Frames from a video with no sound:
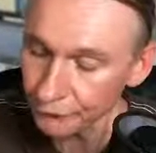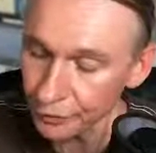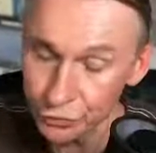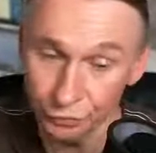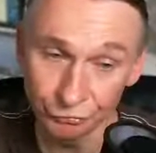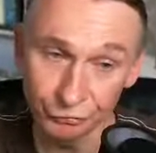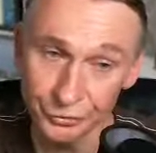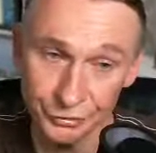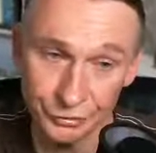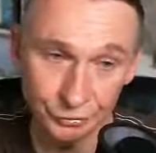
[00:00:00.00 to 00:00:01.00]
So the
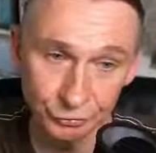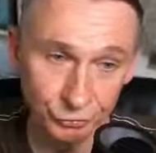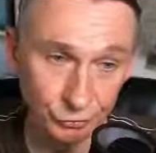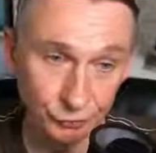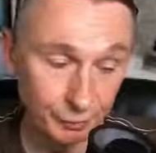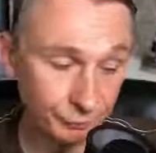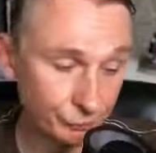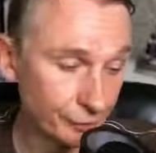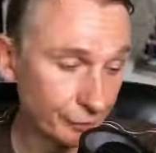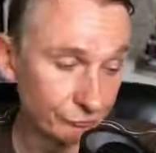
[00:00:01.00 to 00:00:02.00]
first thing to do when you
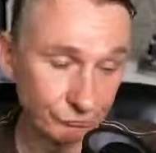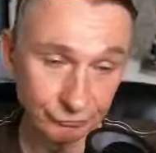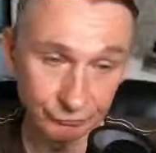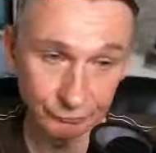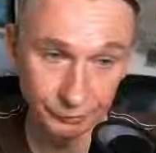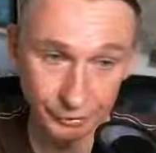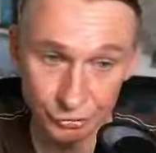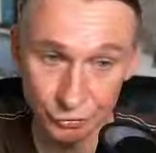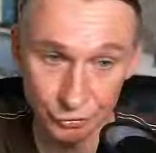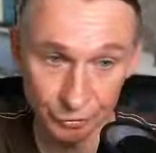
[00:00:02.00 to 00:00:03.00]
have
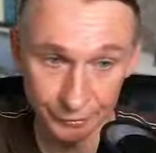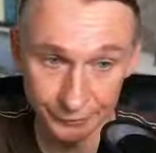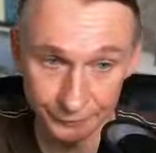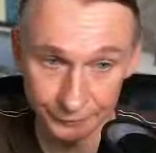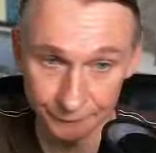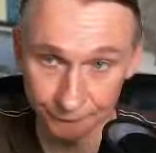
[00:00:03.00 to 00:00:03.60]
installed it,